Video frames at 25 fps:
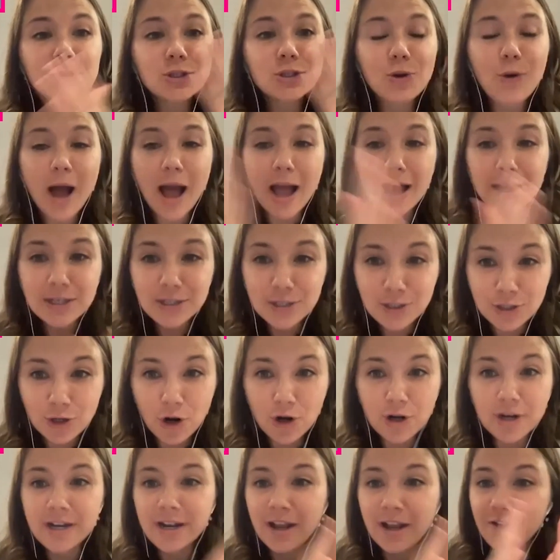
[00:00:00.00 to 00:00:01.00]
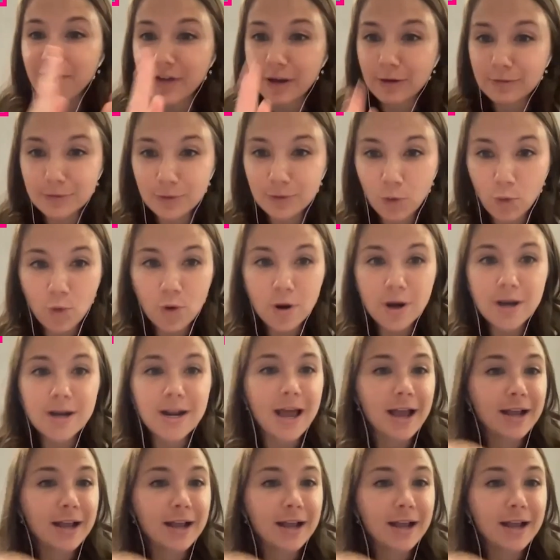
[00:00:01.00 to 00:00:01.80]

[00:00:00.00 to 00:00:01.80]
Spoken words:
So I found Lauren,